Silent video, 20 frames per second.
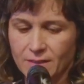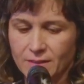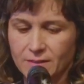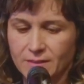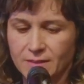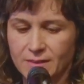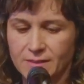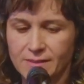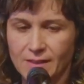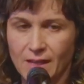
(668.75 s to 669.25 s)

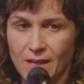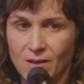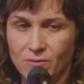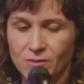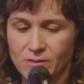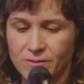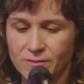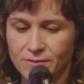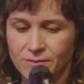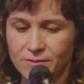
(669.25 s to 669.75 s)
These
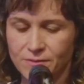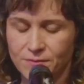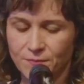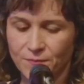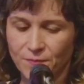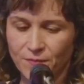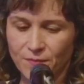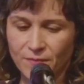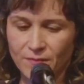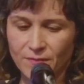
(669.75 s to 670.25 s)
owls.
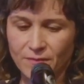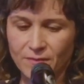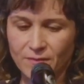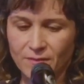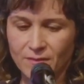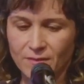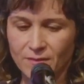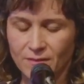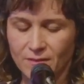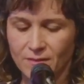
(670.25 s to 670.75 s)

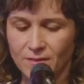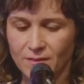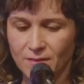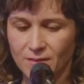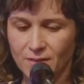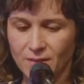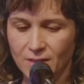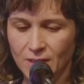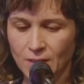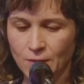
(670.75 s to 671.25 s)

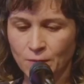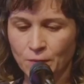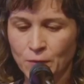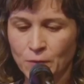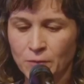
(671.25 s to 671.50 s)
If